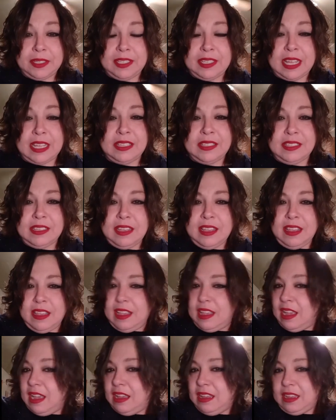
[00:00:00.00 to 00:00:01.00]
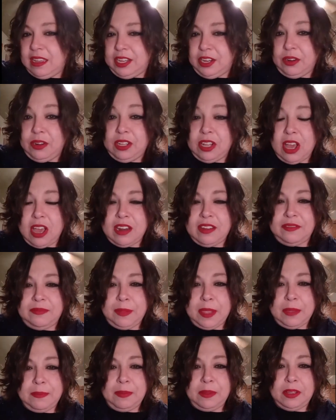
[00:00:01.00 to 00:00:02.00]
That's, uh, you know, a lot of
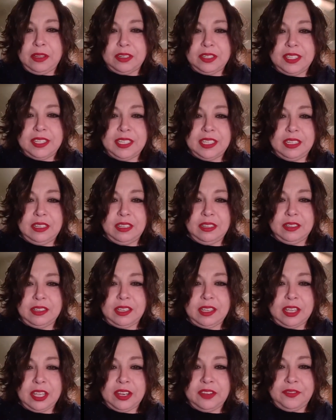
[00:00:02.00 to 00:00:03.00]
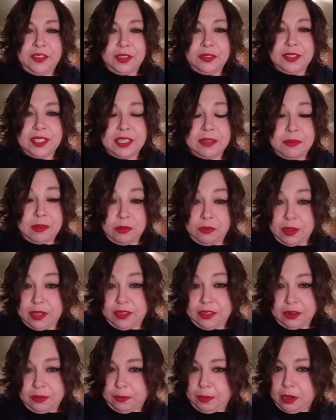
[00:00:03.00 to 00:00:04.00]
people are still confused about what
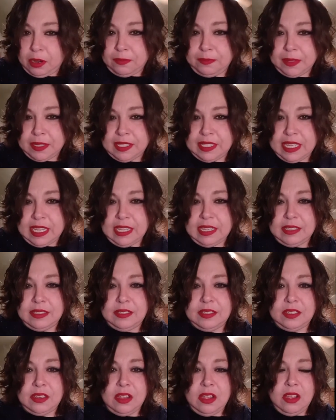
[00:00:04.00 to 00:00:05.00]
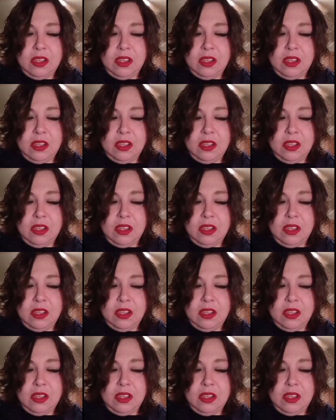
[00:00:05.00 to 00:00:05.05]
their purpose is,